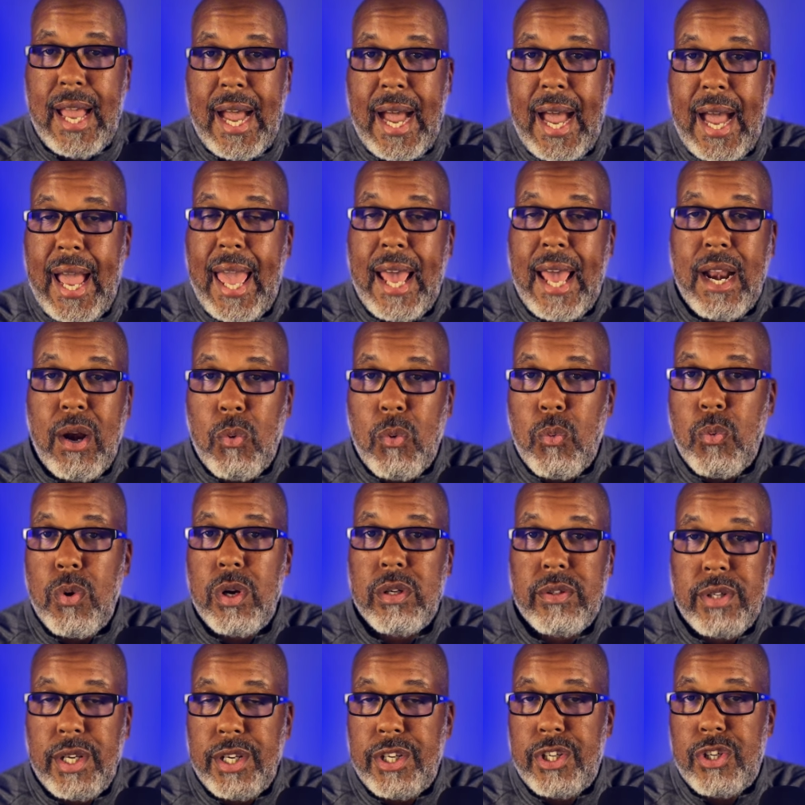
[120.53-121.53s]
I had a
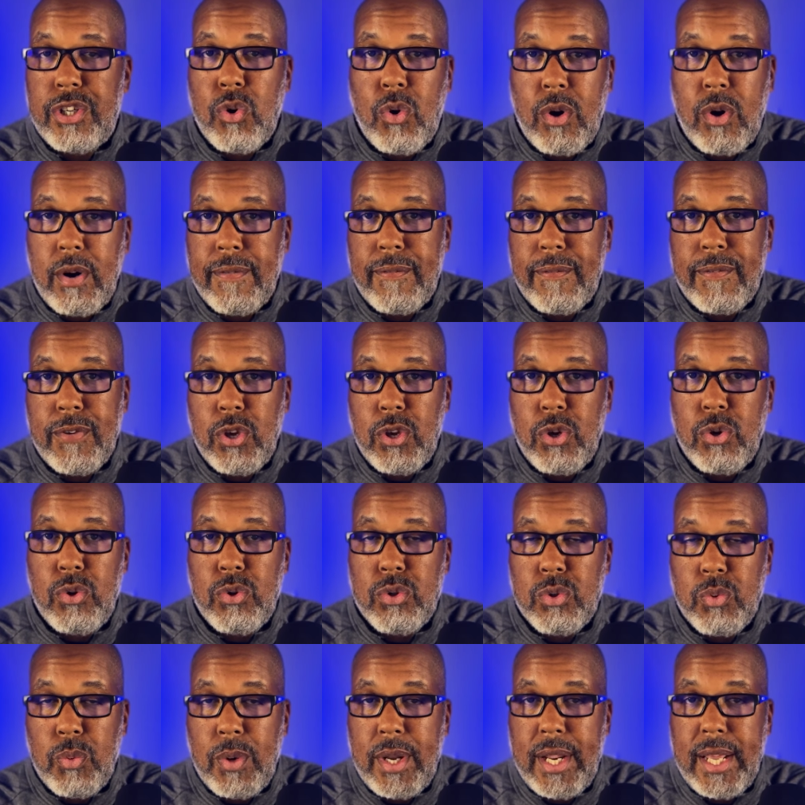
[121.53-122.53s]
really short
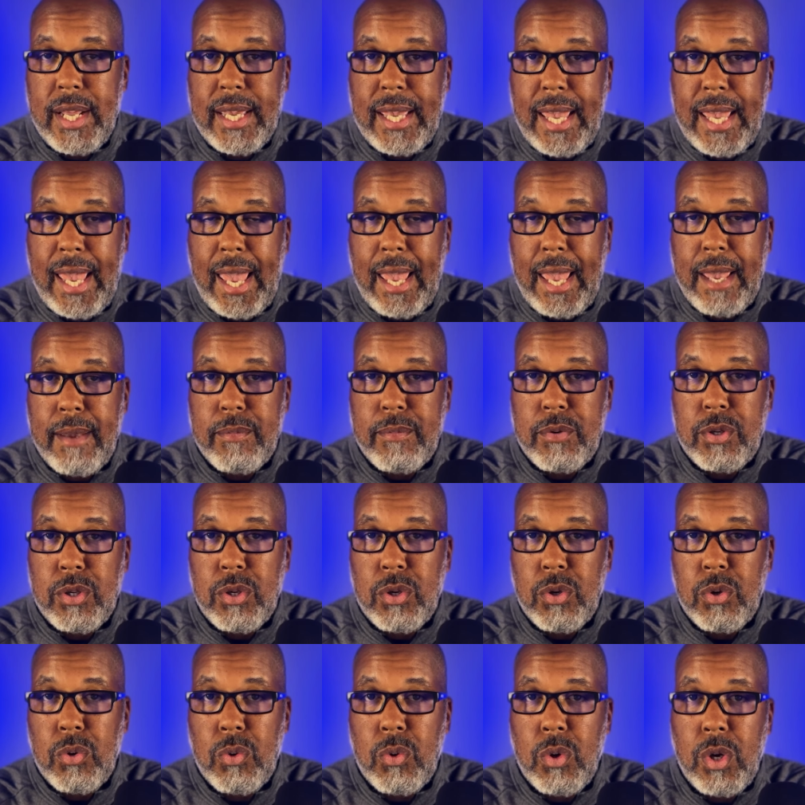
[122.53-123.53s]
fuse when it came
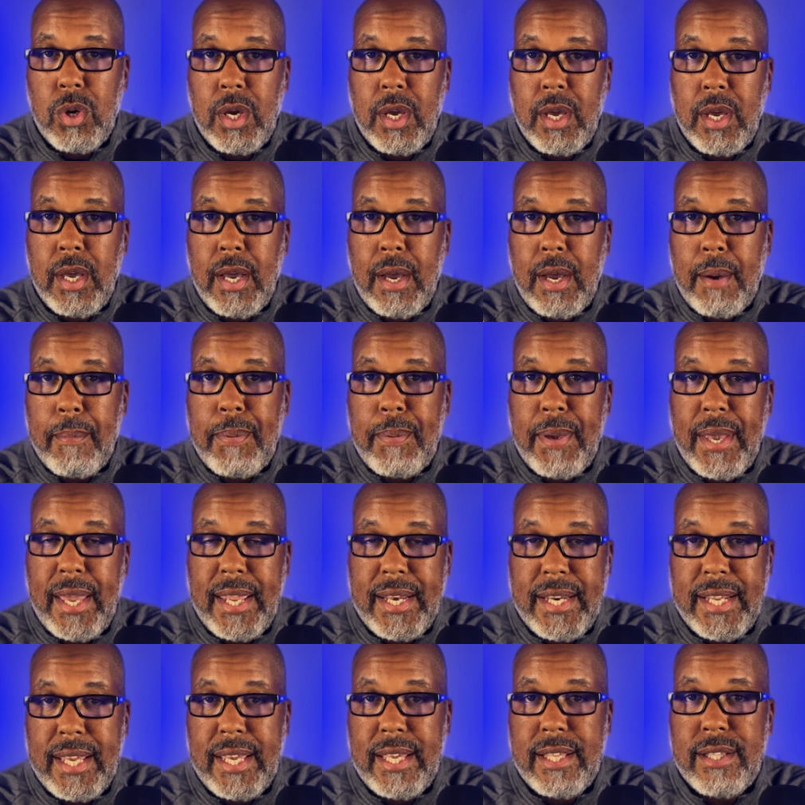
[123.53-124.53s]
to
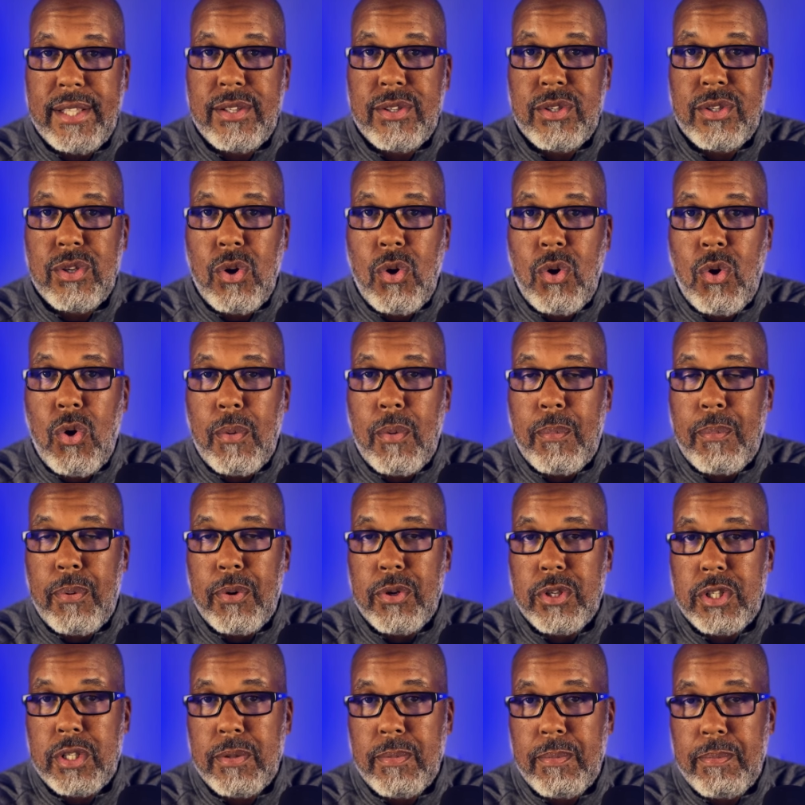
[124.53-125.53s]
opinions or
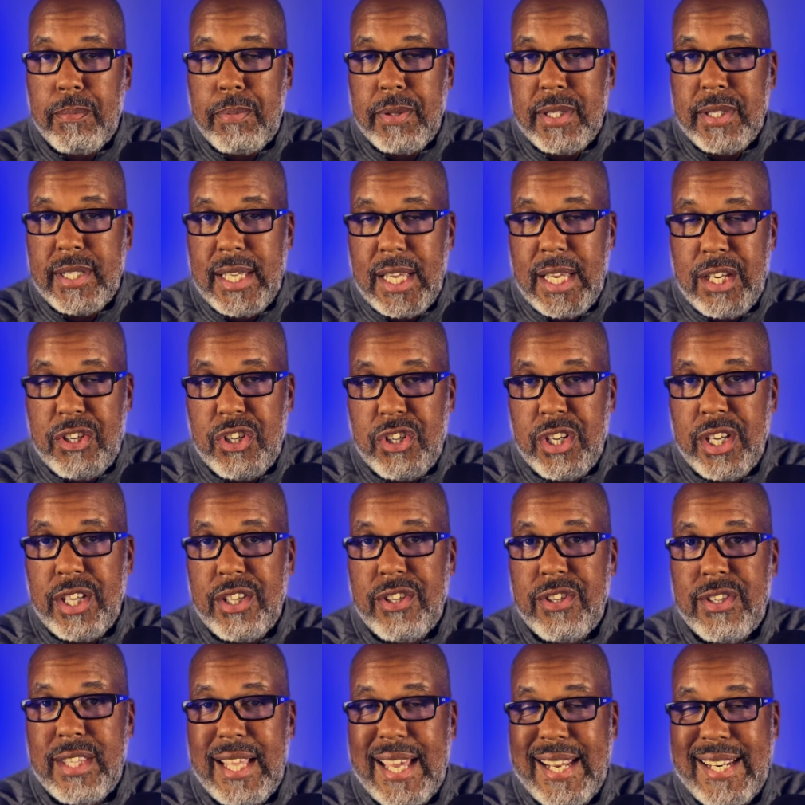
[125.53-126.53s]
pers-
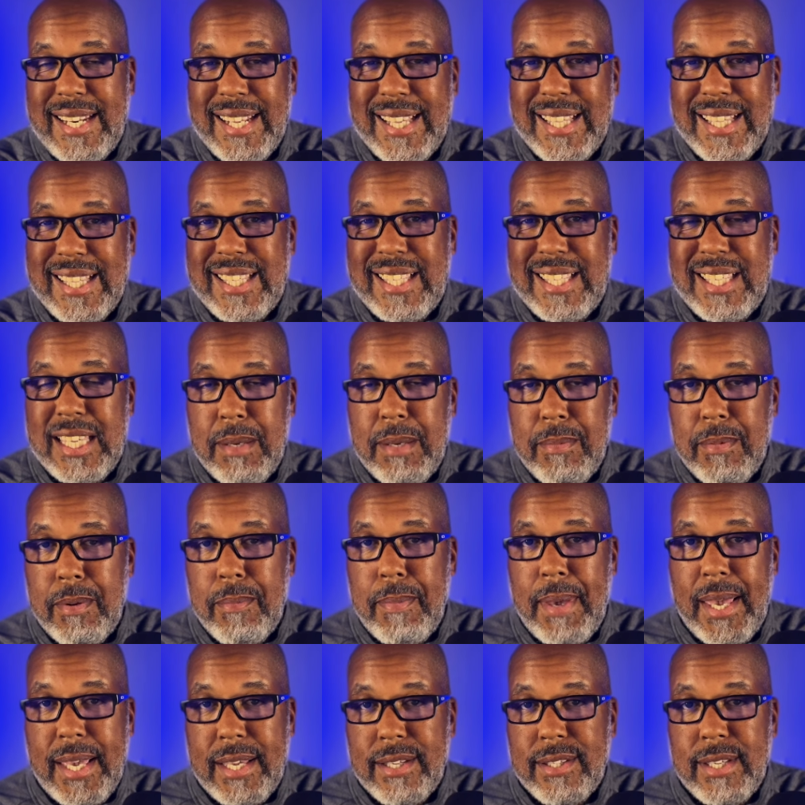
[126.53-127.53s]
positions that didn't seem to
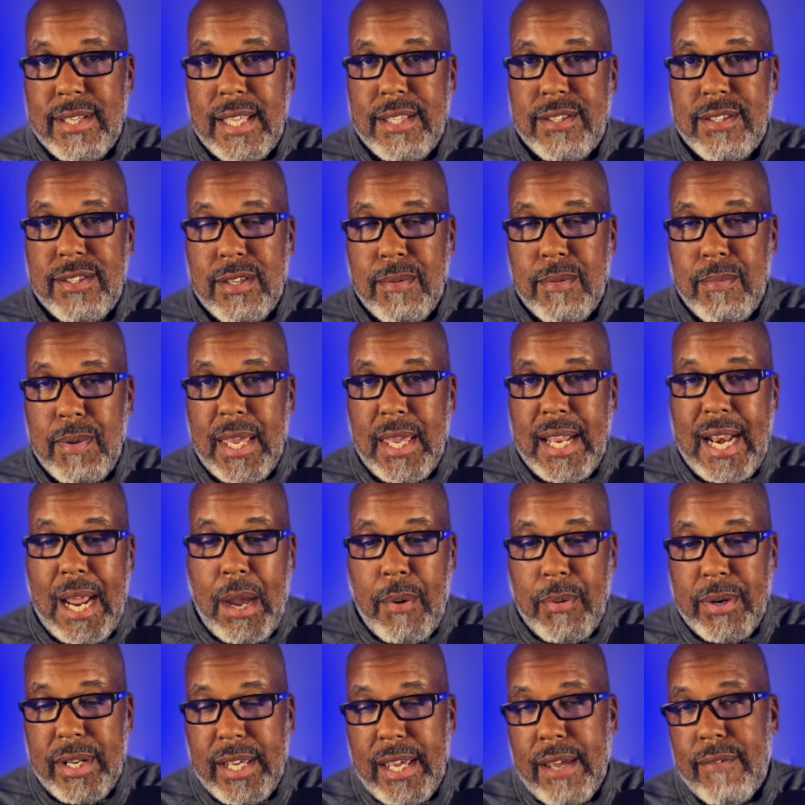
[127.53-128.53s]
make sense to me. And
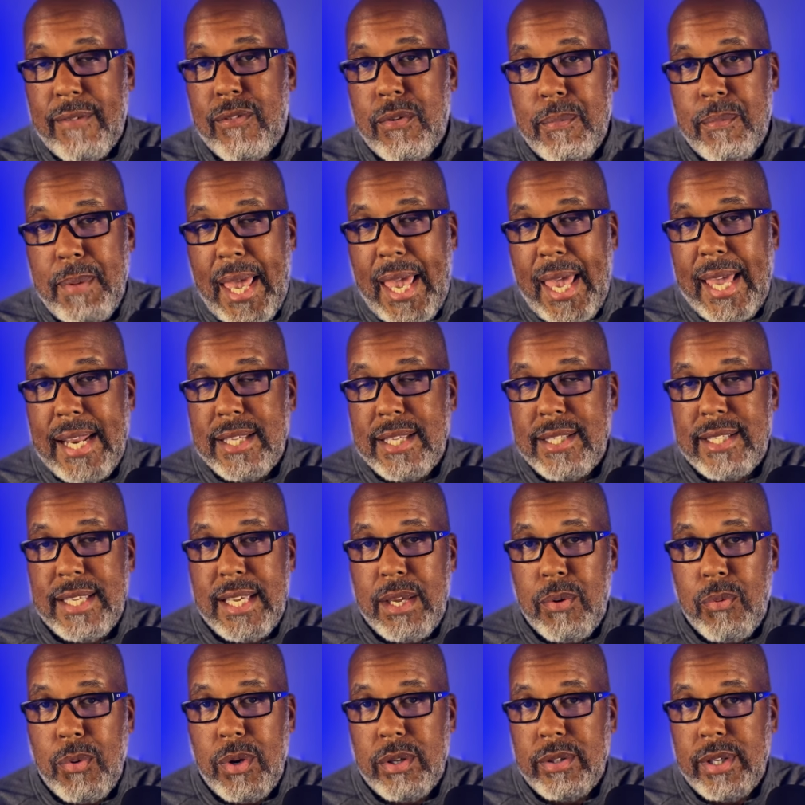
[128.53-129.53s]
I would get from A to
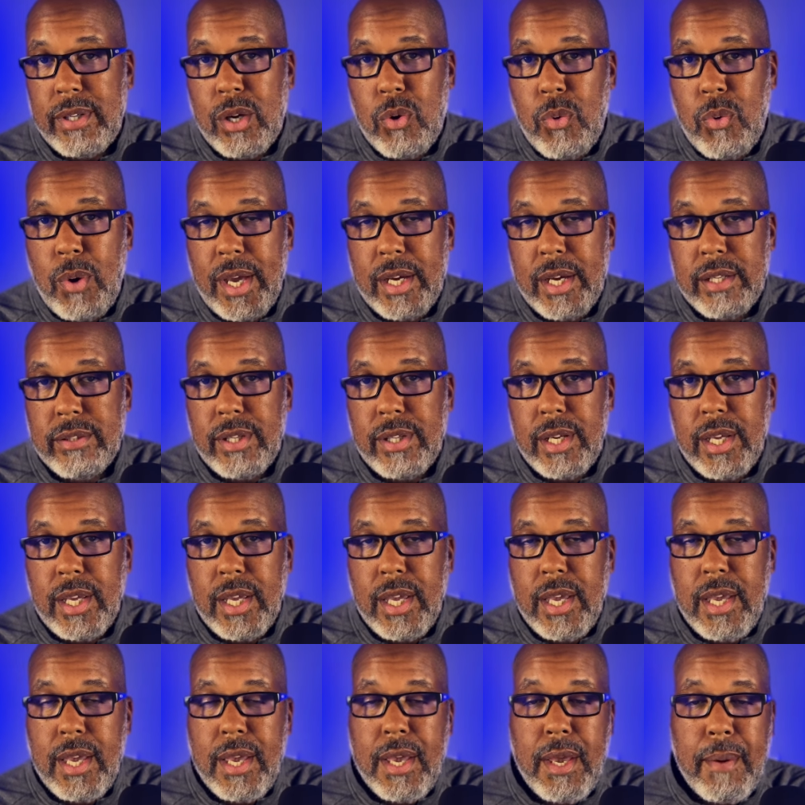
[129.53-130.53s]
Z really quickly.
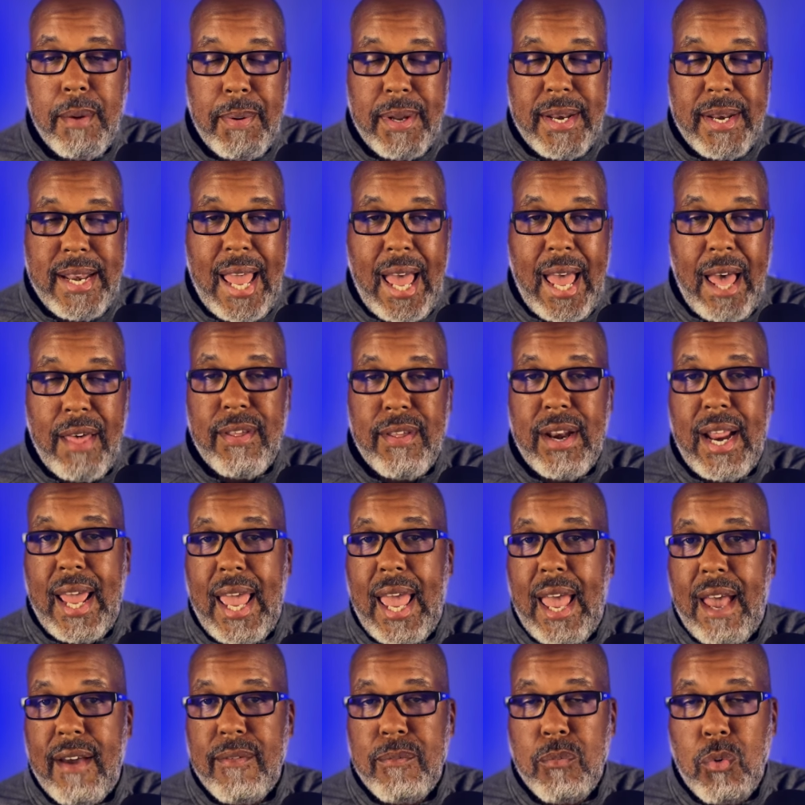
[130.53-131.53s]
But now that I
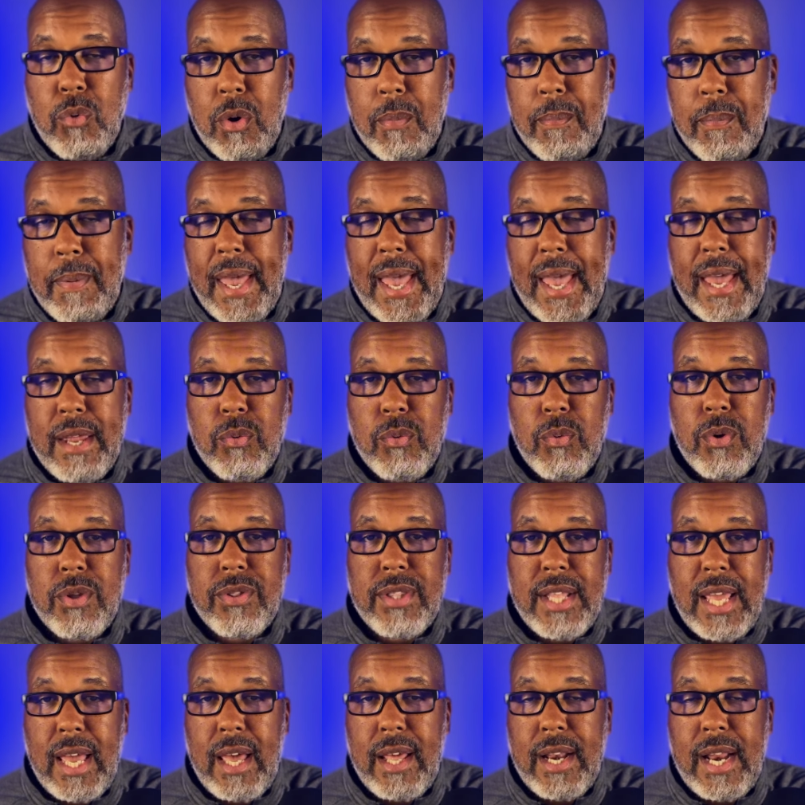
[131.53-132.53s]
have more bandwidth,
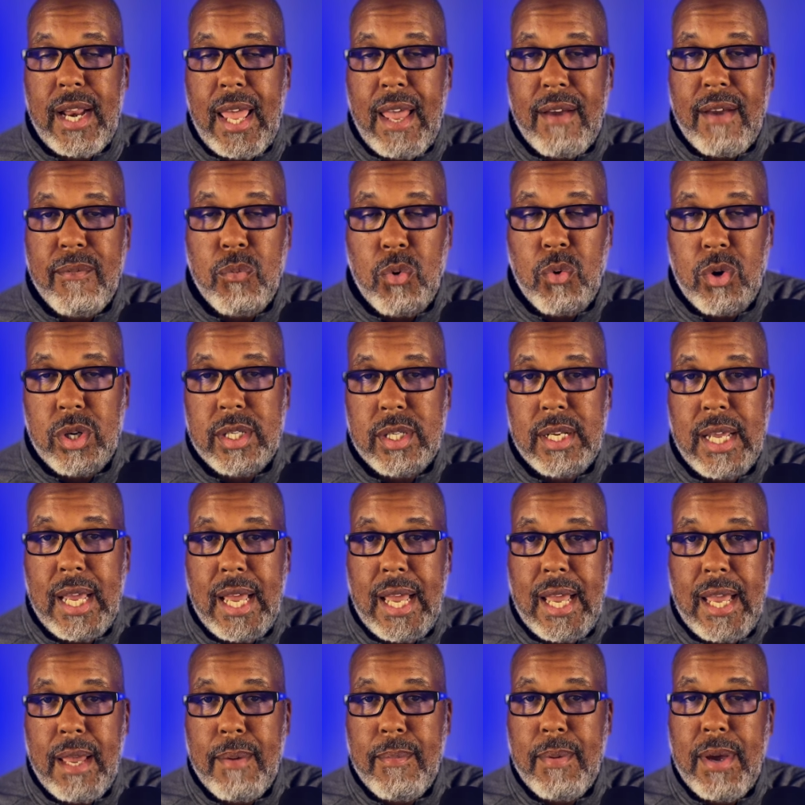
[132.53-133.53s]
now that I have more
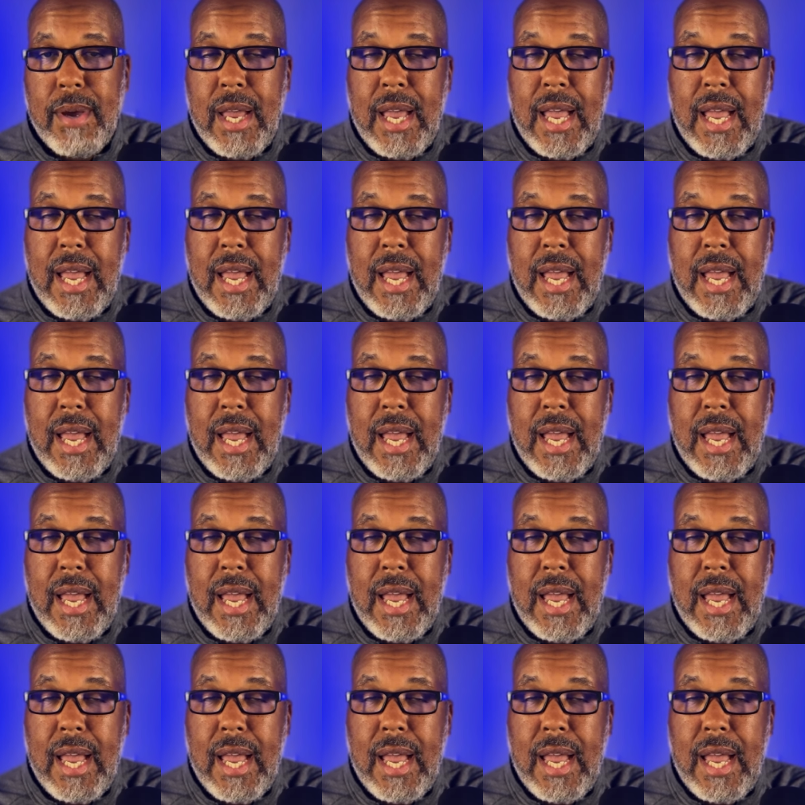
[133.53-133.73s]
time,